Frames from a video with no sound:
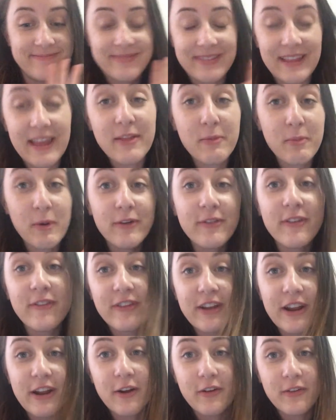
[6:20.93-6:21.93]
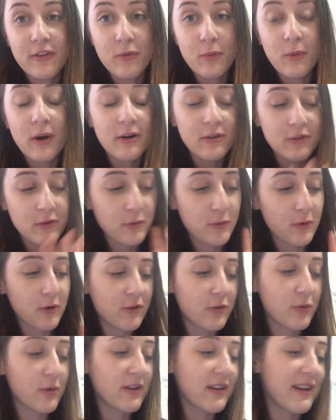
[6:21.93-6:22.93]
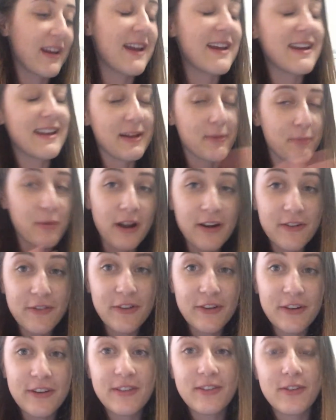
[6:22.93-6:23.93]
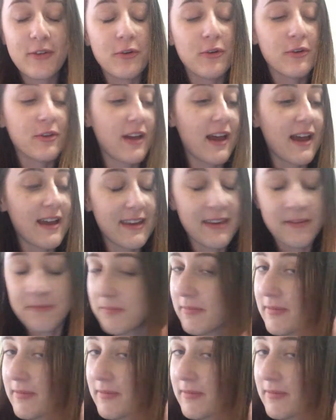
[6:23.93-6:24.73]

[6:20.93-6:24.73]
they're the perfect videos as well to watch while you're eating breakfast or like